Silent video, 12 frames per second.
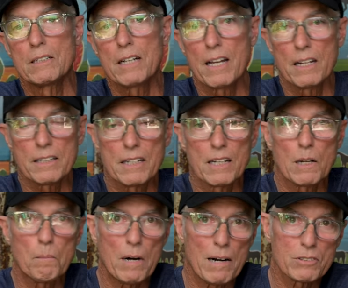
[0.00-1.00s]
and get
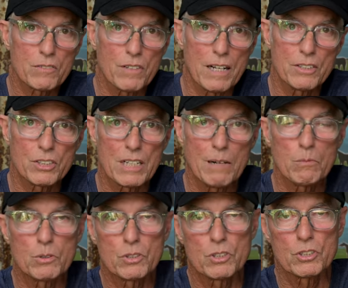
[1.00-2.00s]
into Pop's Fly Shop,
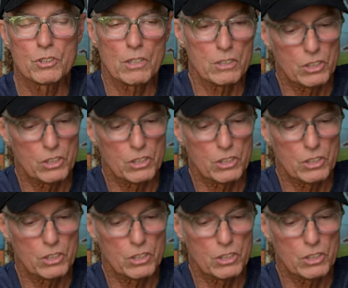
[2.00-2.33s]
which is a